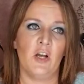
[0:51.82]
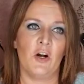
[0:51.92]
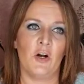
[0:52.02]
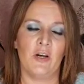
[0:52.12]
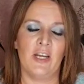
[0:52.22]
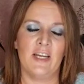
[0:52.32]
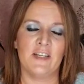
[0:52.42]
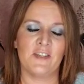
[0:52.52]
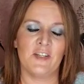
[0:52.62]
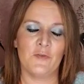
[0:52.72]
already has
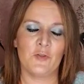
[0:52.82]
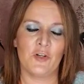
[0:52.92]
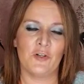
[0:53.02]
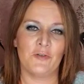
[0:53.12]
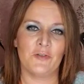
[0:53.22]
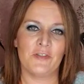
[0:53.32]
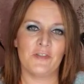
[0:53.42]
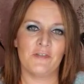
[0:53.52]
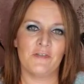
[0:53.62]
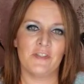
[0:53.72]
enough struggles
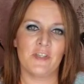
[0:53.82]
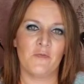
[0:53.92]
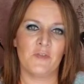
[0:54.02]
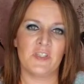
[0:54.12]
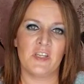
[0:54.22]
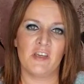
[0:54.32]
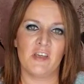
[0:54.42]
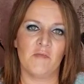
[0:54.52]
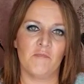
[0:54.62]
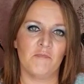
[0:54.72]
self
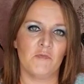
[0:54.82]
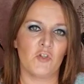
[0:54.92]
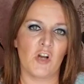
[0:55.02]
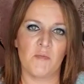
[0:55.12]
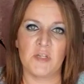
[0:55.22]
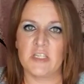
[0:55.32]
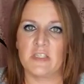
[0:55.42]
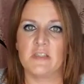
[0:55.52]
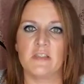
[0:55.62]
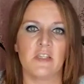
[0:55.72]
esteem,
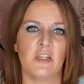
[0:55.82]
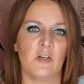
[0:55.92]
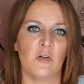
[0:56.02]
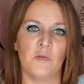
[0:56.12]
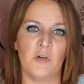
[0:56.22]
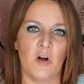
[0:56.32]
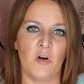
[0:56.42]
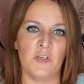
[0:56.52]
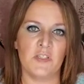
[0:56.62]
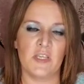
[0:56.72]
traumas, you know, all
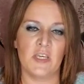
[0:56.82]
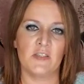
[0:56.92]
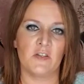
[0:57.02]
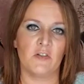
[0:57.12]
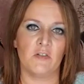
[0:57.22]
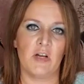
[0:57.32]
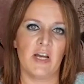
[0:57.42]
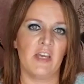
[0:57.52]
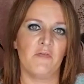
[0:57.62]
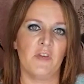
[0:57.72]
these things in her
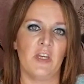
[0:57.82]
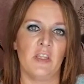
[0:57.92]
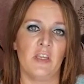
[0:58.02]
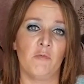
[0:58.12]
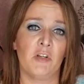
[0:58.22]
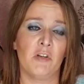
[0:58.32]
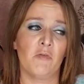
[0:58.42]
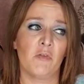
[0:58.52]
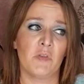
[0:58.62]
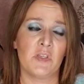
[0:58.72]
life. And then we're going to
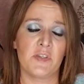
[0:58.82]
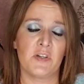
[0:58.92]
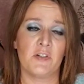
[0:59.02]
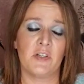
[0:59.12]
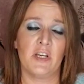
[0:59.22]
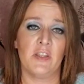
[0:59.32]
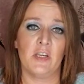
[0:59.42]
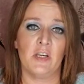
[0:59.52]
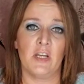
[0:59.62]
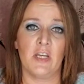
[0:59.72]
throw this on her and then
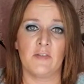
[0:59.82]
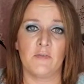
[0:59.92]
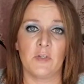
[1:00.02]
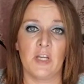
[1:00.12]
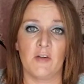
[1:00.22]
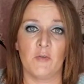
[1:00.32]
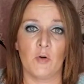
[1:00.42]
not have, have her